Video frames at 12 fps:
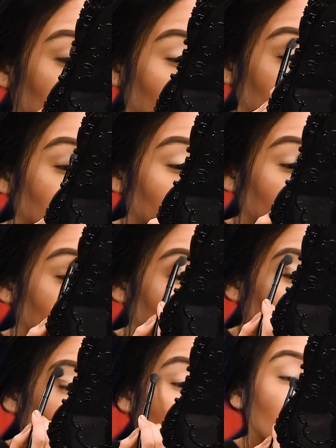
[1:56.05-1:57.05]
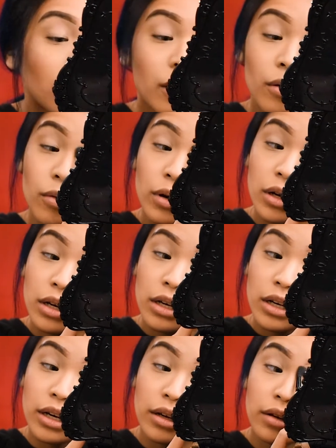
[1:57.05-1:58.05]
so we're
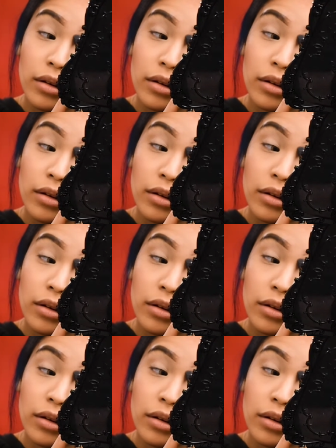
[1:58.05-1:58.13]
good.